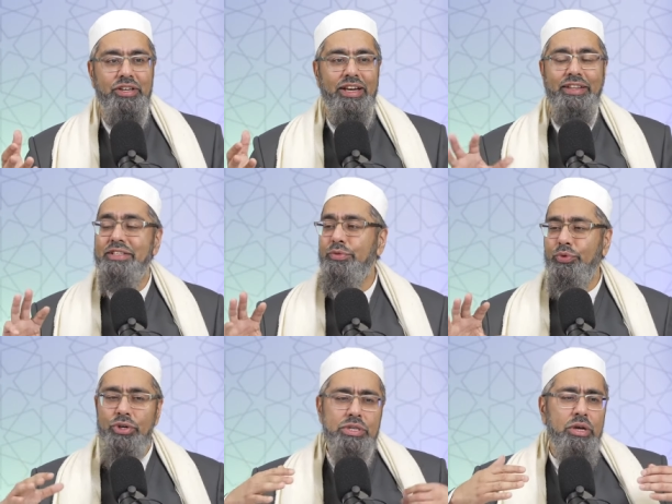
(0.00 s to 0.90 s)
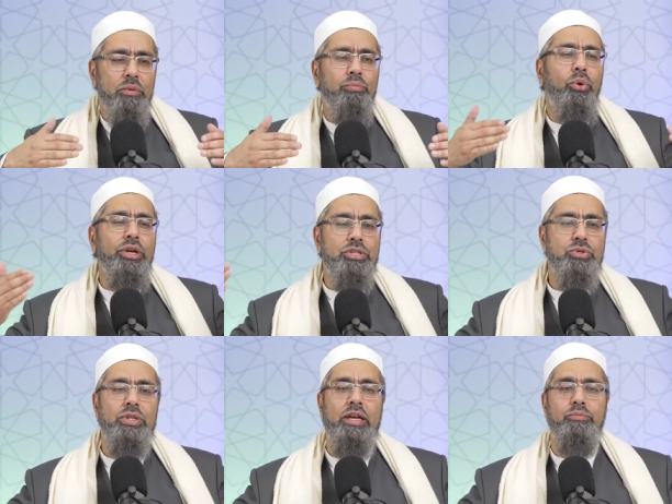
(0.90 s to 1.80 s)
And this, of course, points
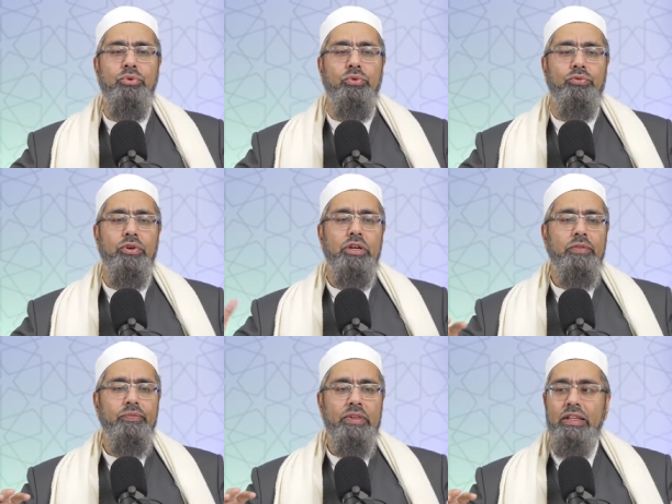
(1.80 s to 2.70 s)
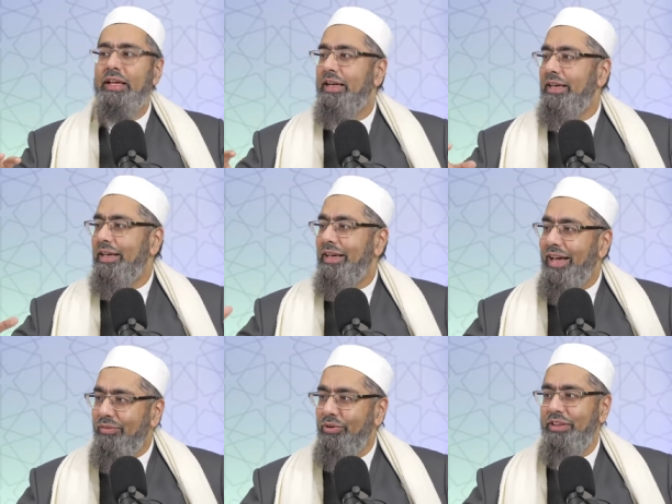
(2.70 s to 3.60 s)
to that proof that
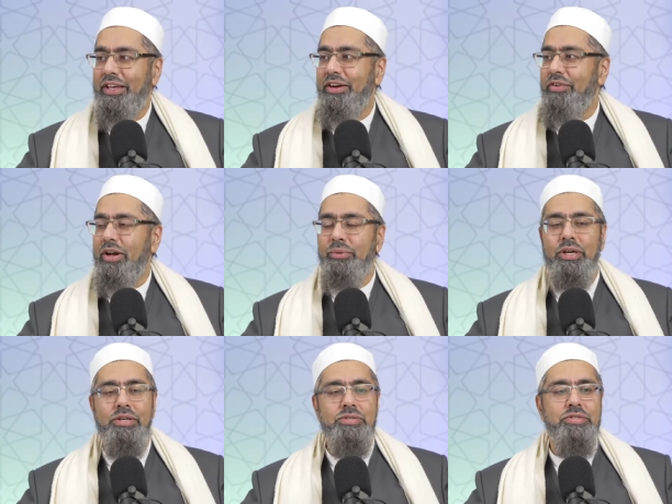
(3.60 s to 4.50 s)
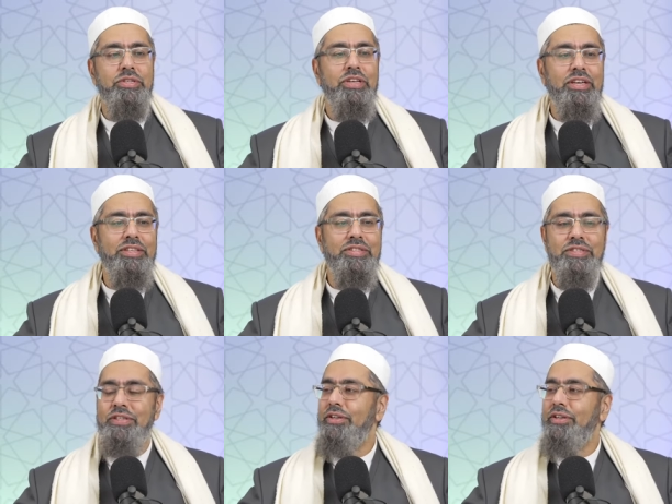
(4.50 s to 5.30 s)
everything around us is